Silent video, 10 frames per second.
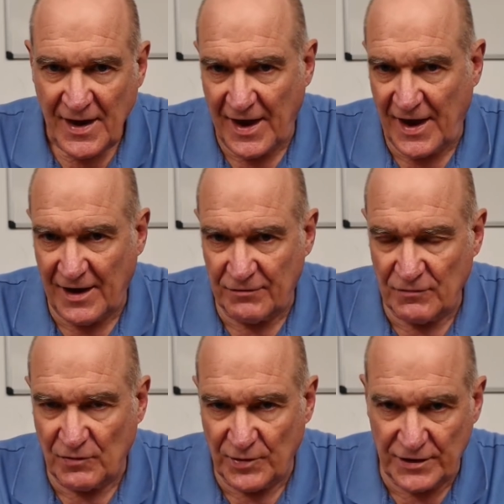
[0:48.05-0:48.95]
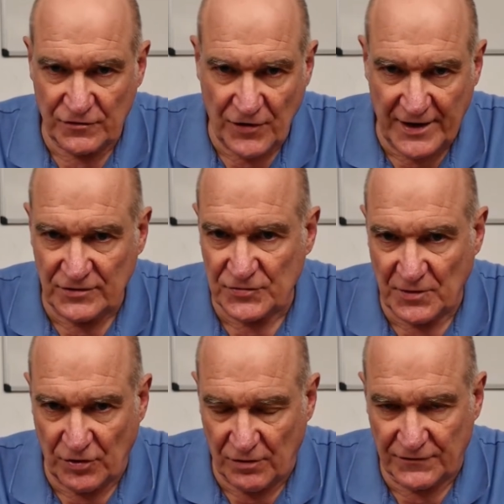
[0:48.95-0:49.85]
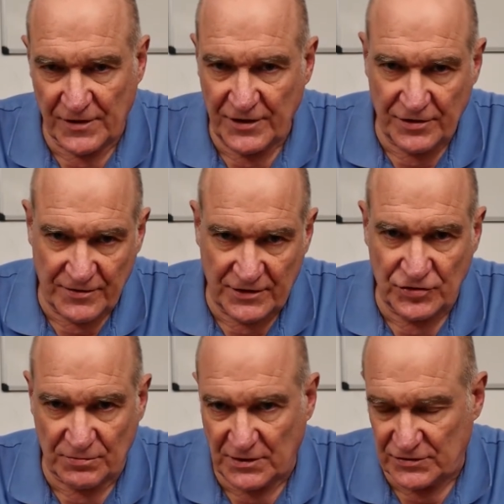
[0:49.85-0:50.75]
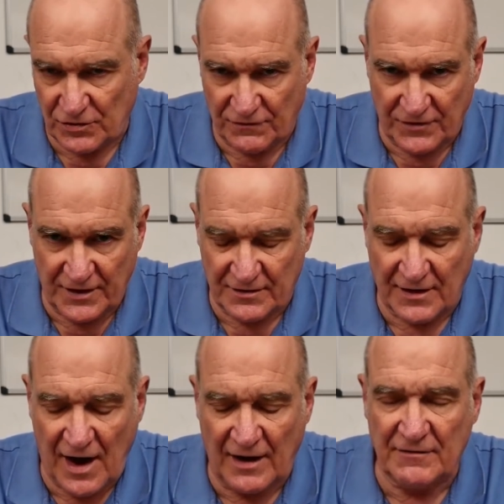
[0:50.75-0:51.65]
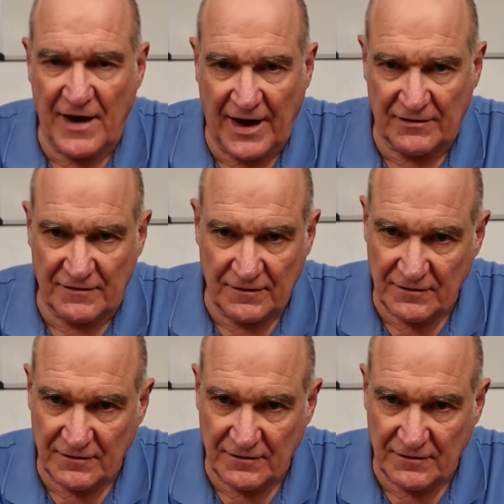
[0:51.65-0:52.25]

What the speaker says: and when trains run over it, your engine runs over it, the contact